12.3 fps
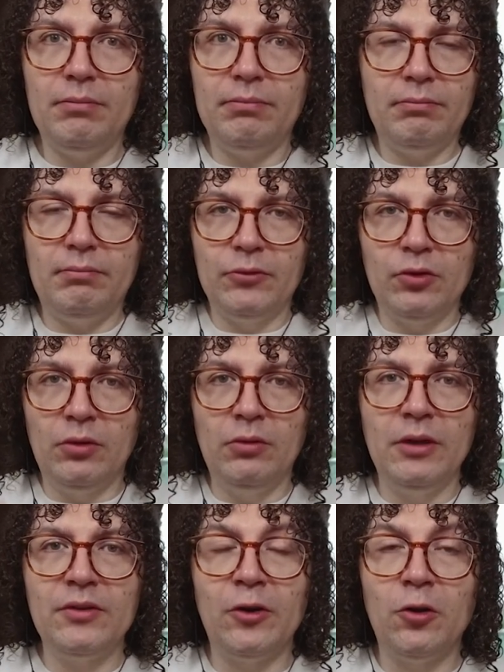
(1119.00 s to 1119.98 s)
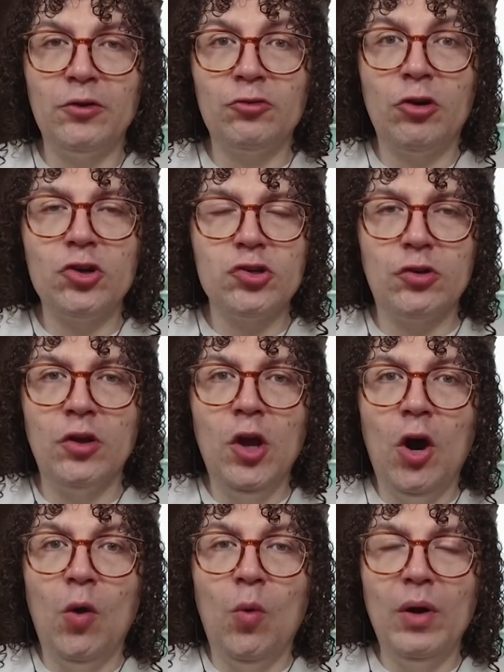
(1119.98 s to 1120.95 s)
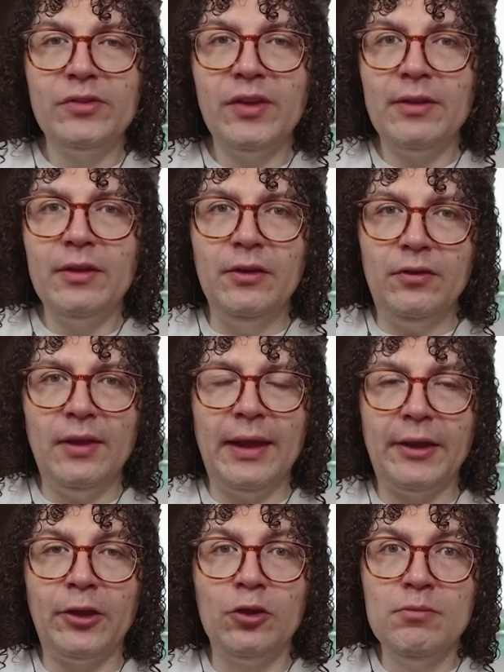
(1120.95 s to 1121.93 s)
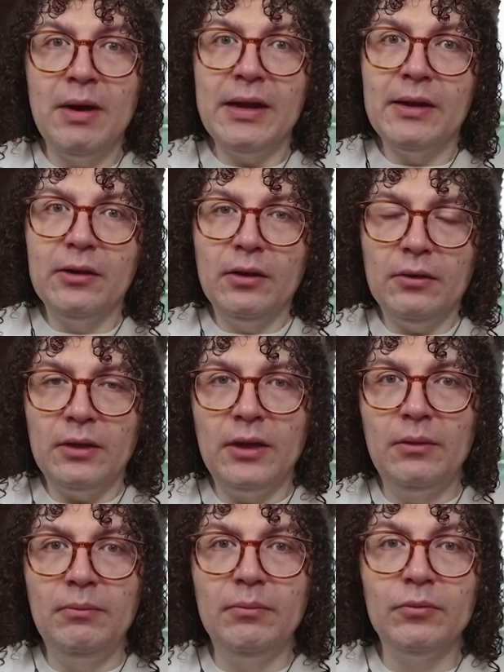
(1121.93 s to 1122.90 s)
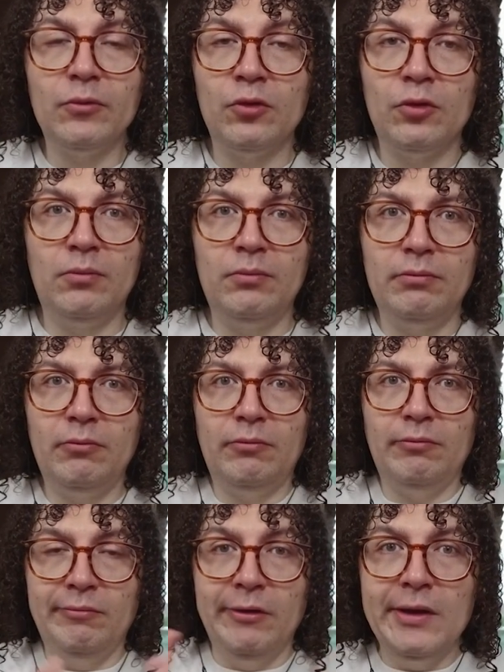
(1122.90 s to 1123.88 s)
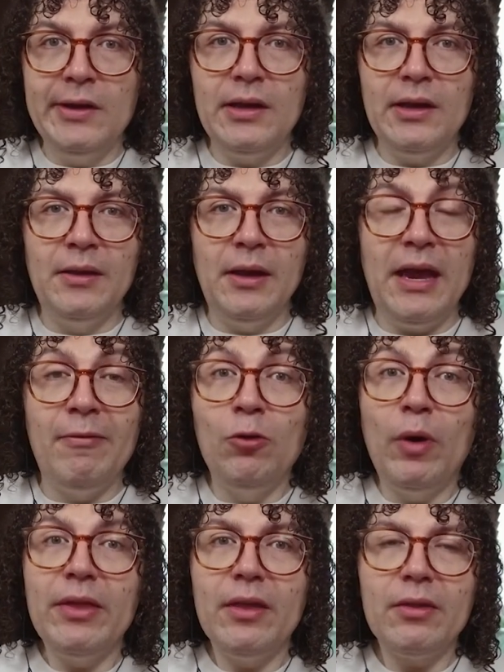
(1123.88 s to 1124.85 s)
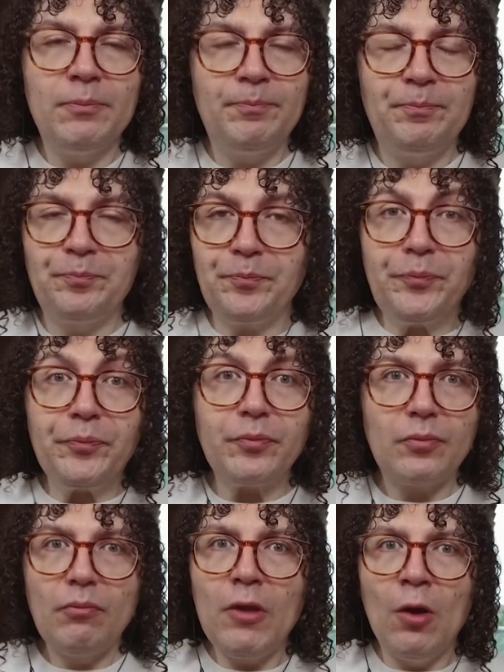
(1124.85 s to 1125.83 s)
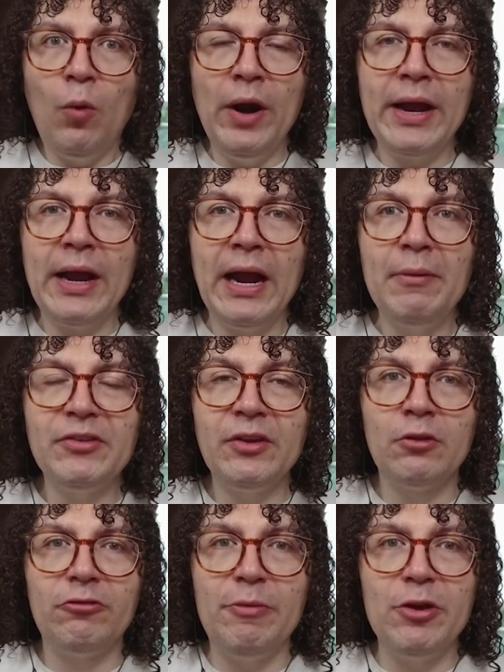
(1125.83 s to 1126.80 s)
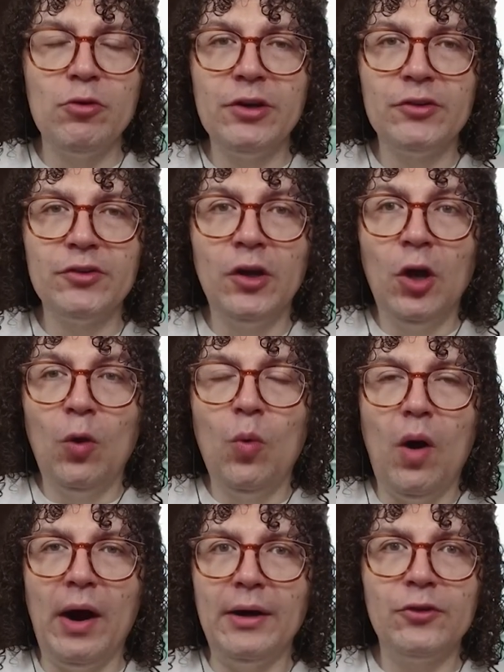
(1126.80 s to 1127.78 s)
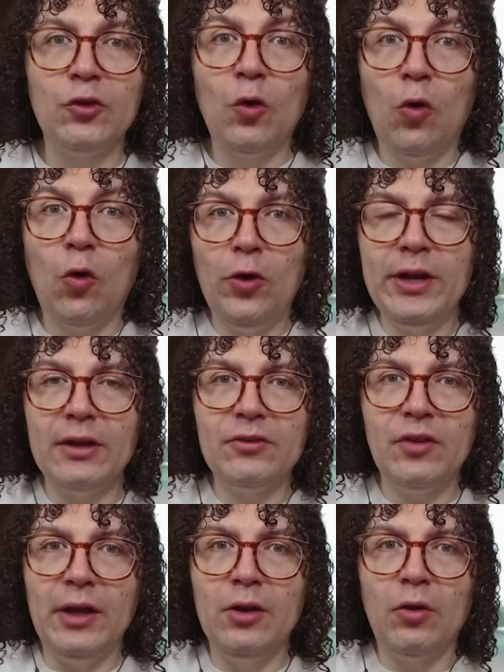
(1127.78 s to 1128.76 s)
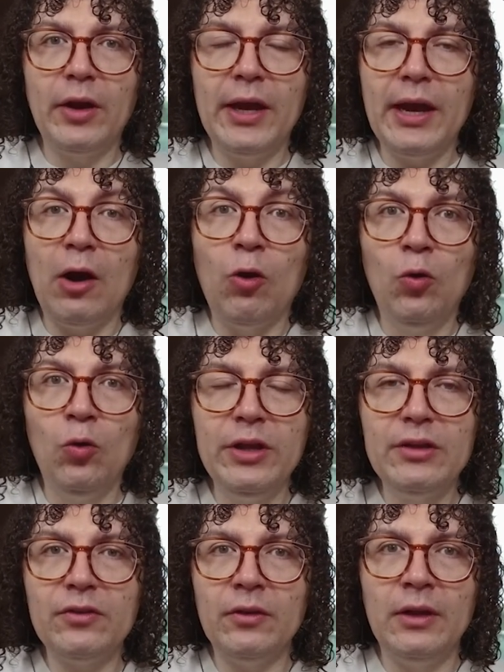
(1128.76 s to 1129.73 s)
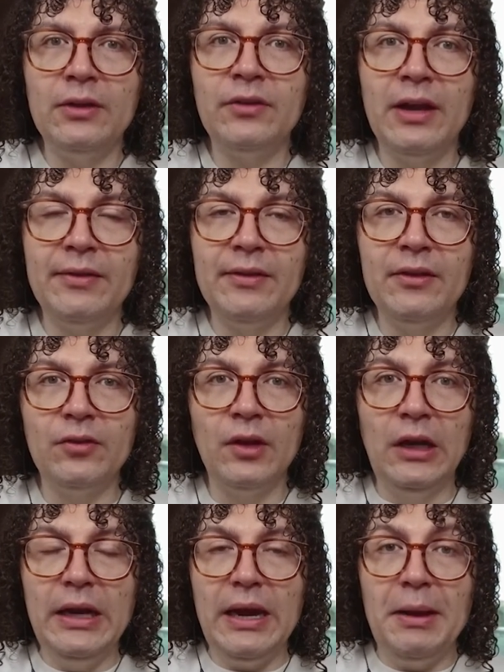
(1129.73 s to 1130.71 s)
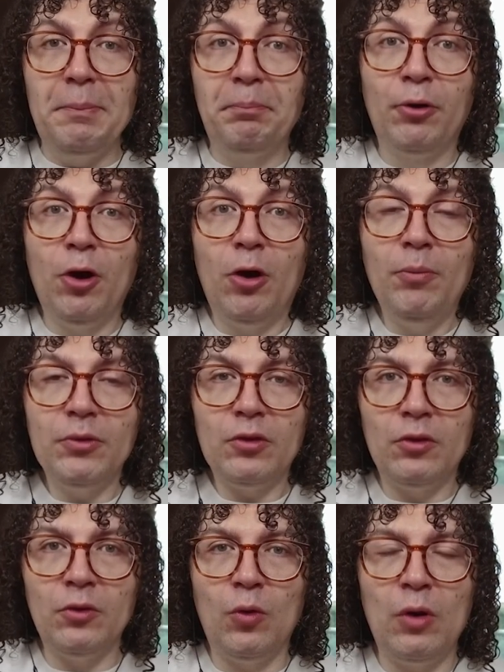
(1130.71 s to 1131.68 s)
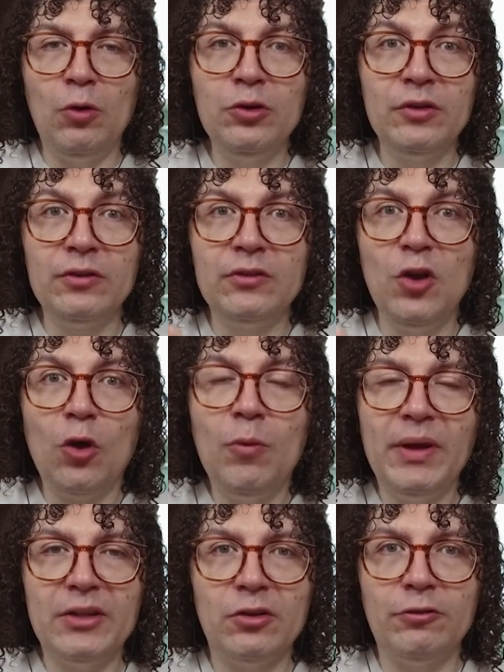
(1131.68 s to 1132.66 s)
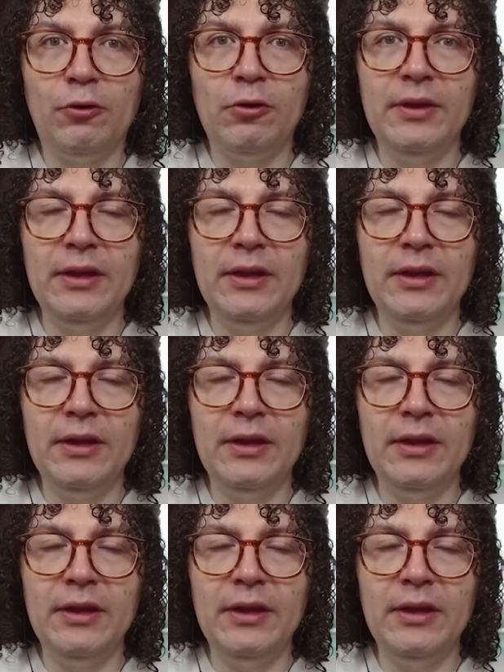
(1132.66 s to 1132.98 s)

so let's say structured. On one side is the human, some evaluated where I can have a set of reviewers who are scoring and saying, okay, how good is, let's say, like this prompt, so how good is this document so for